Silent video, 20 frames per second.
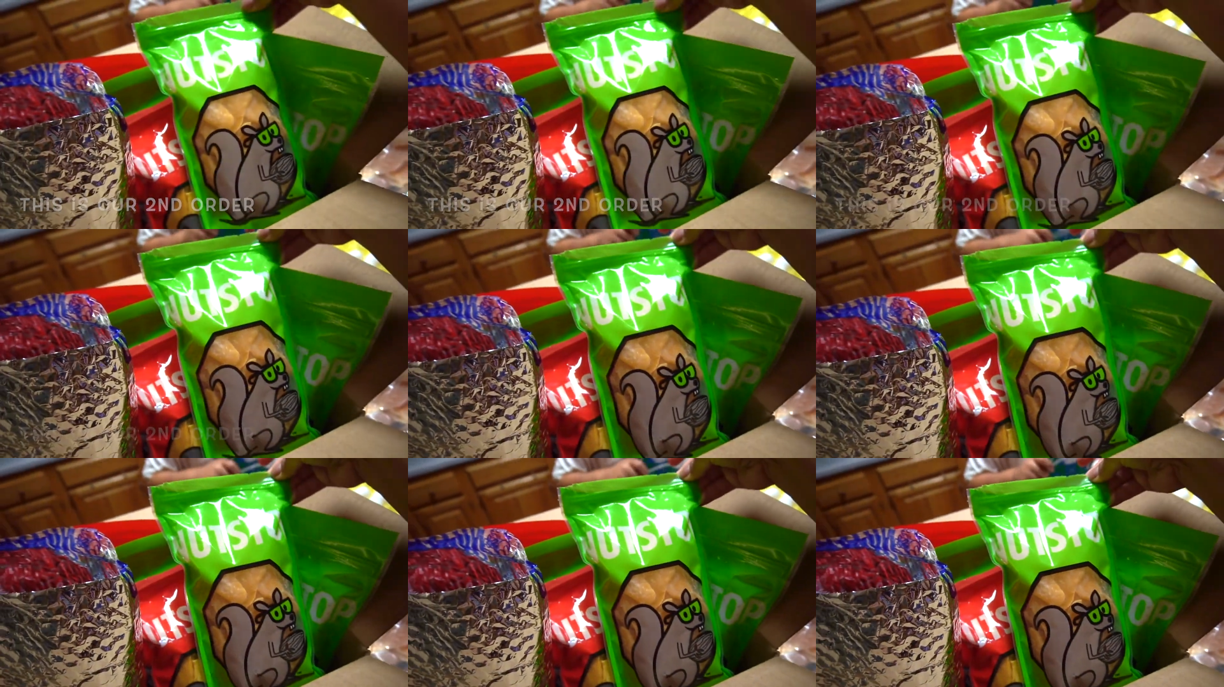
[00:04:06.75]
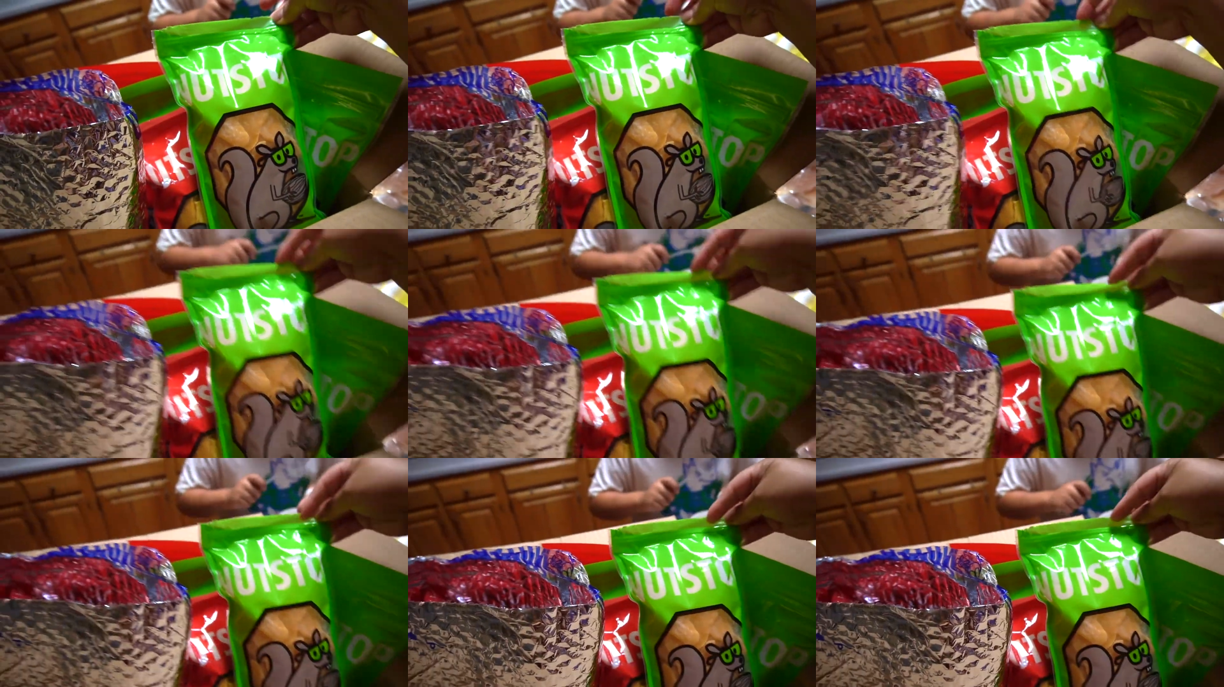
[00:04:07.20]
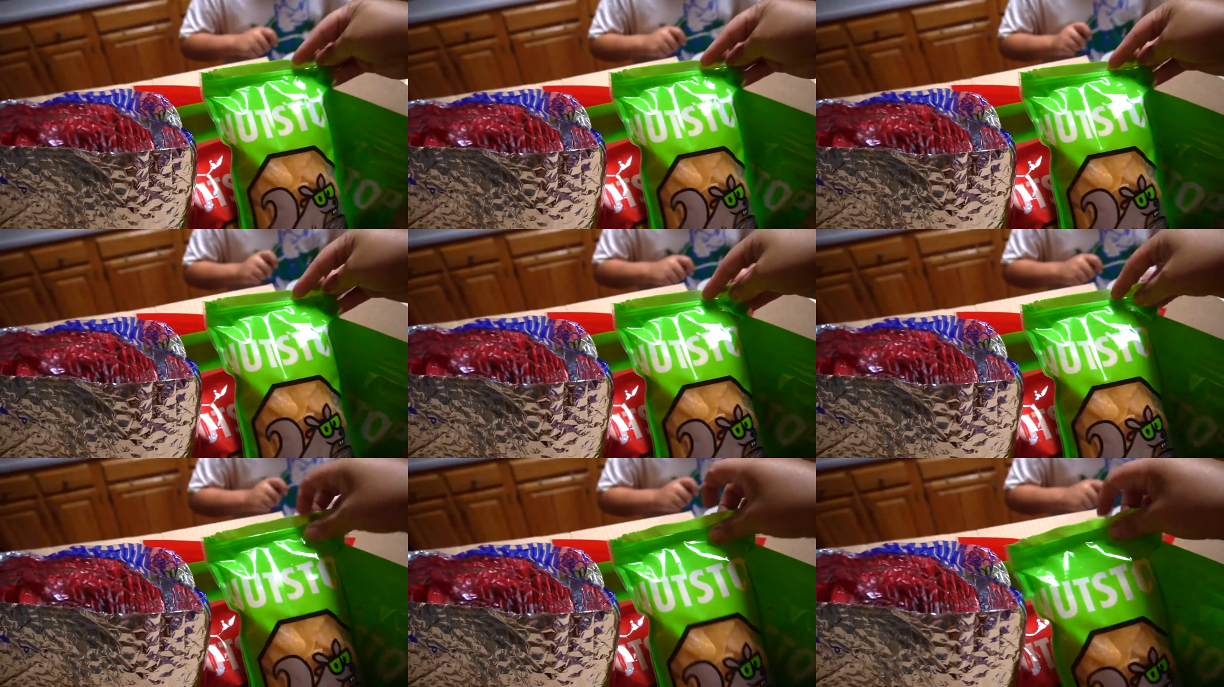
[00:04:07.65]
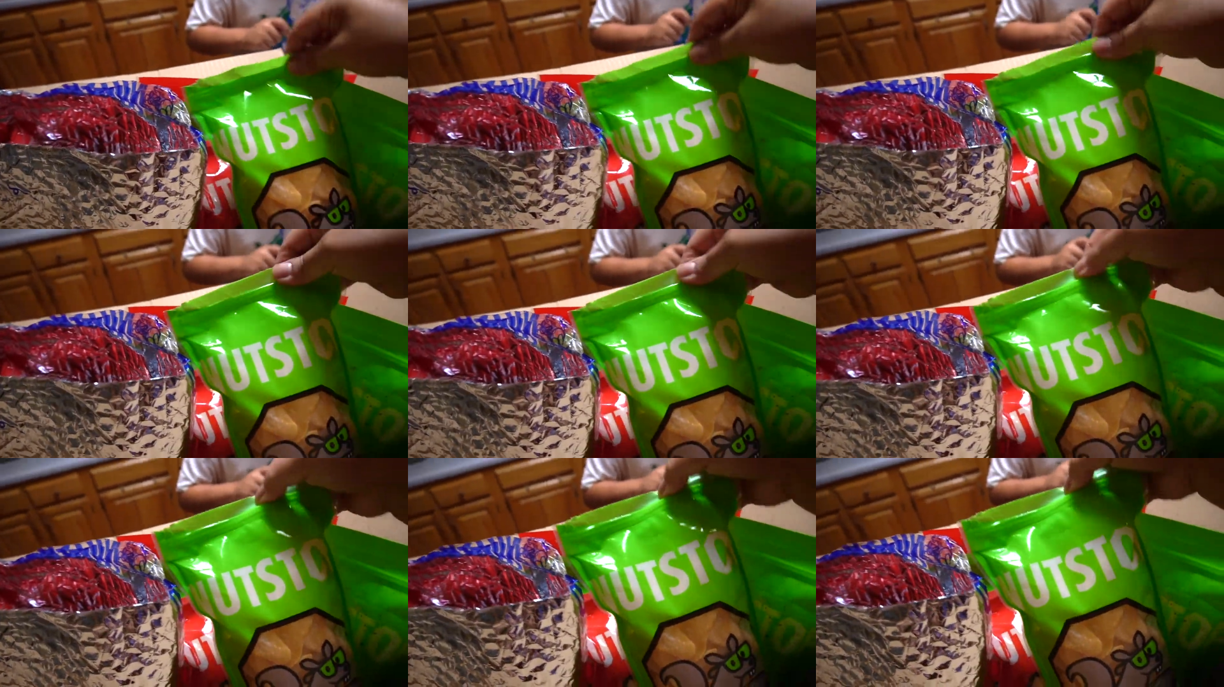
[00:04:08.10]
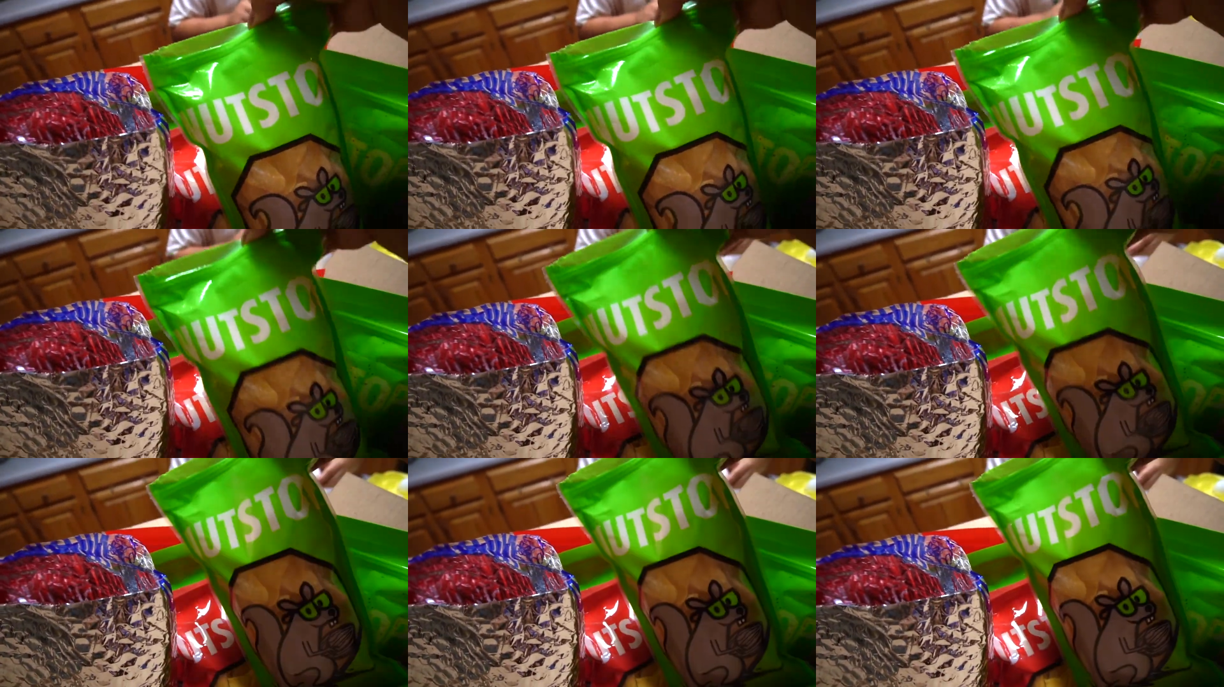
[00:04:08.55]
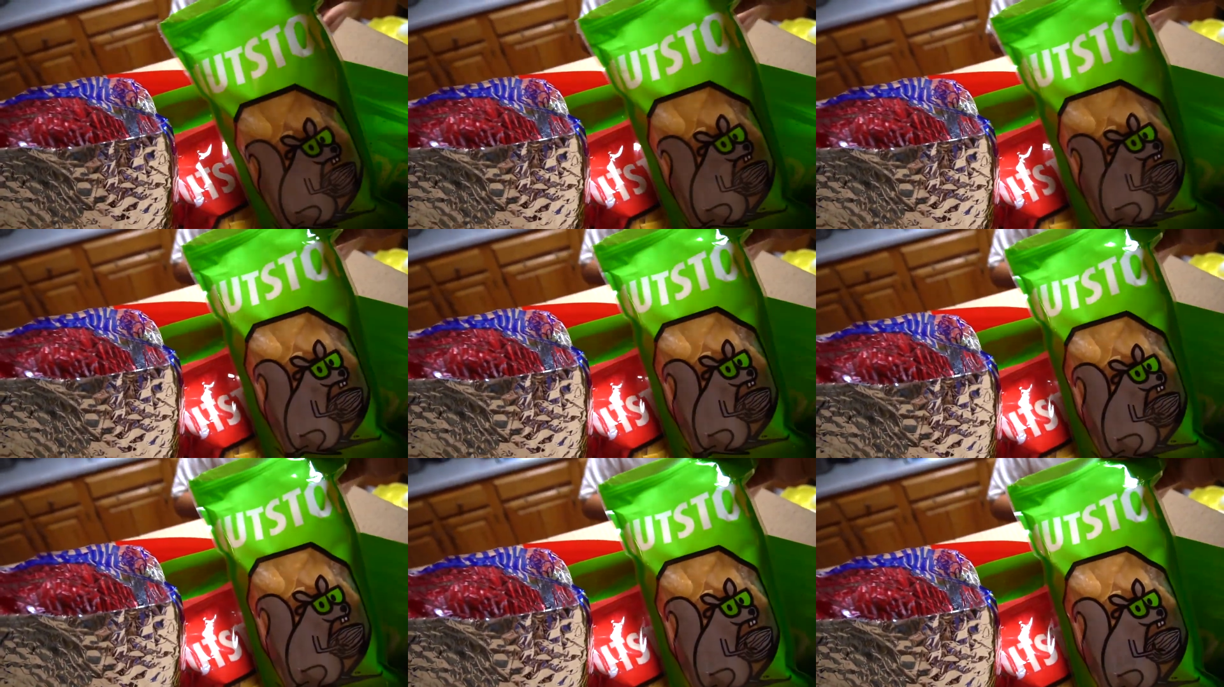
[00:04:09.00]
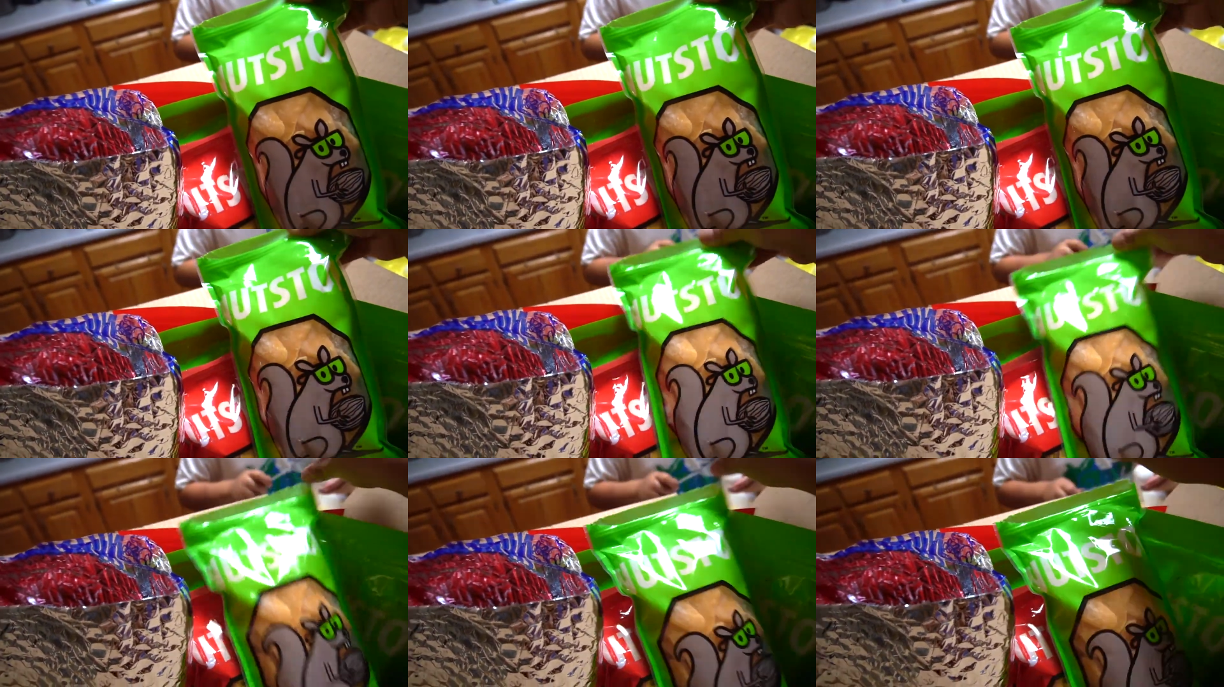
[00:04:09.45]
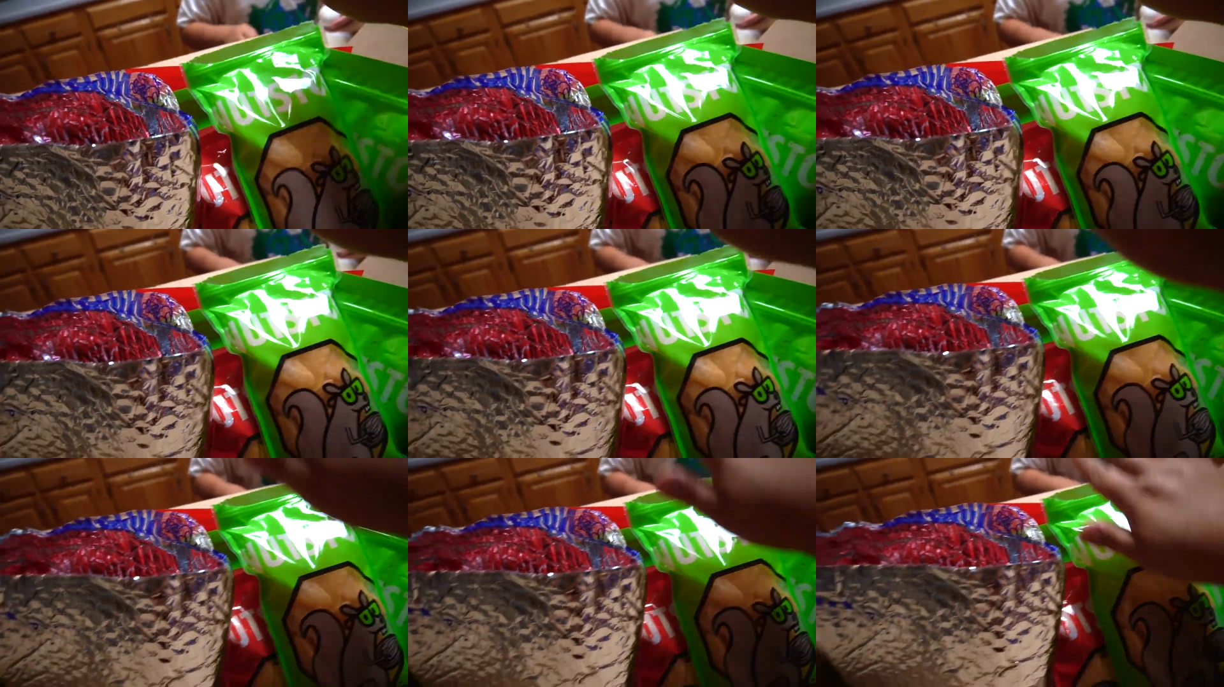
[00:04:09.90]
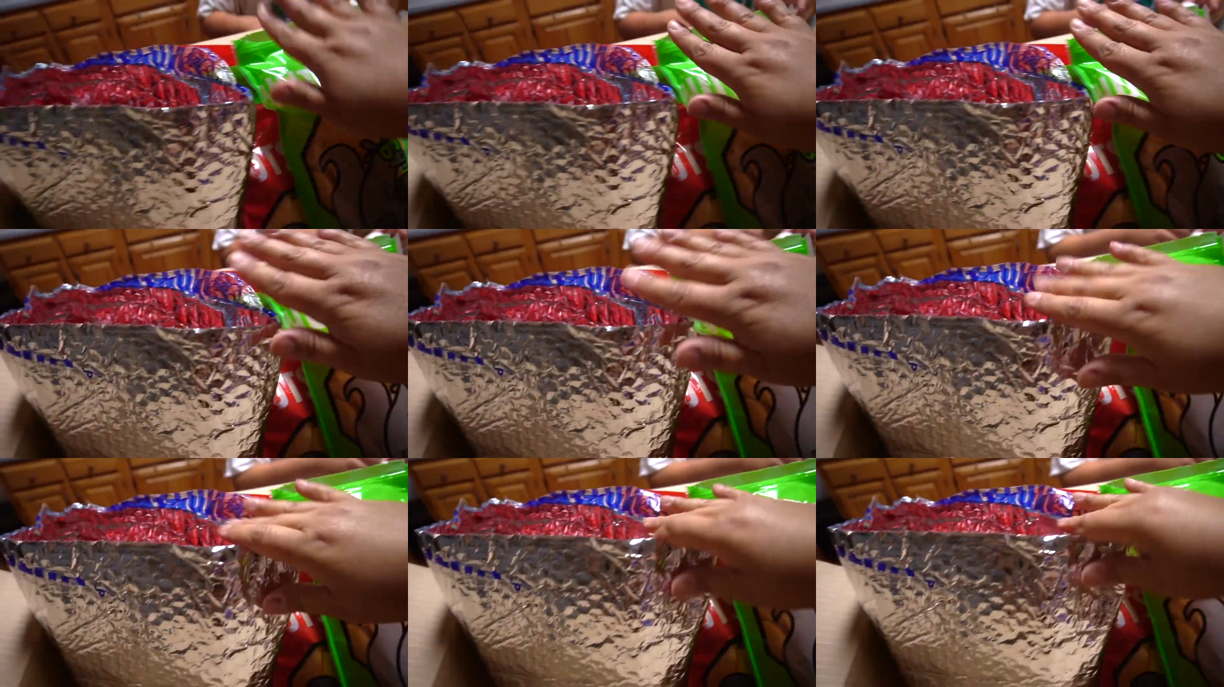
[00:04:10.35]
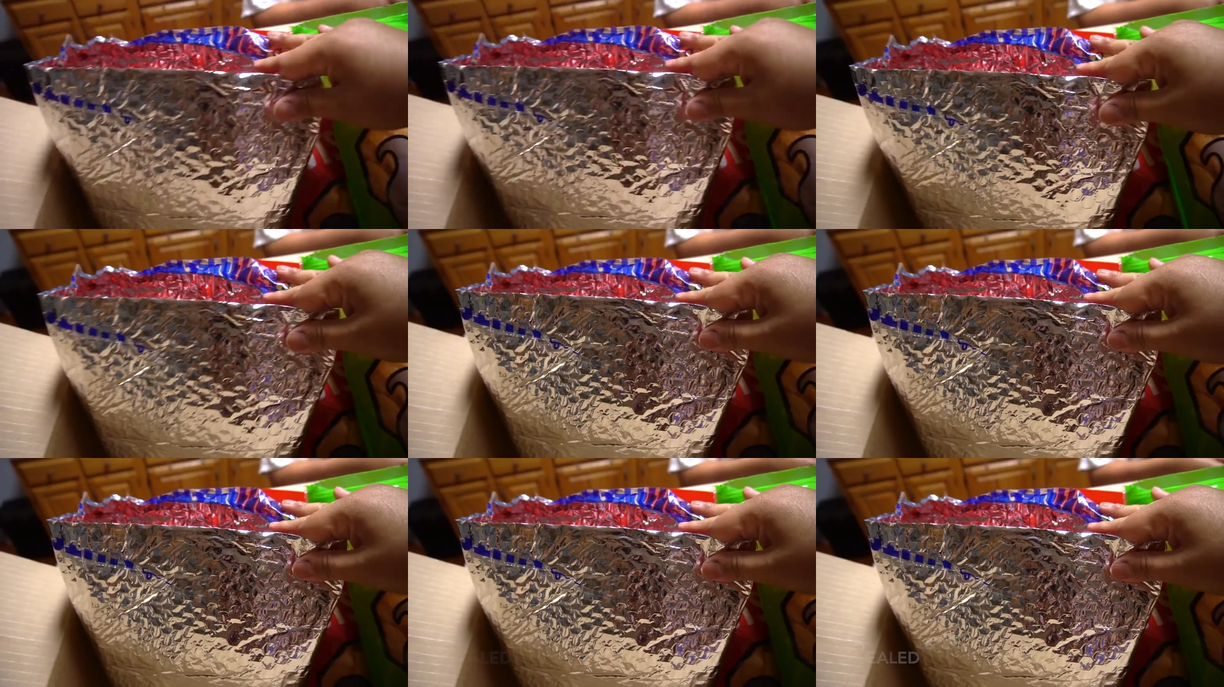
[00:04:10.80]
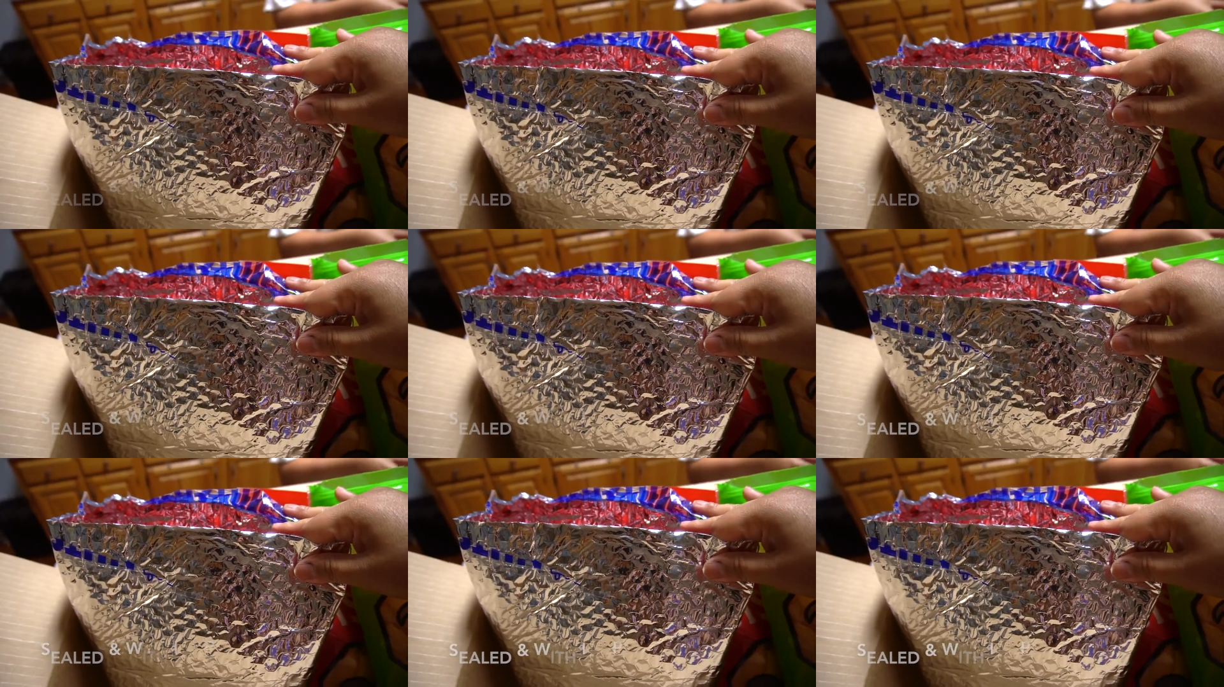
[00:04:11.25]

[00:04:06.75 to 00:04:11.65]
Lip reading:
No face is visible, so there are no lips to read.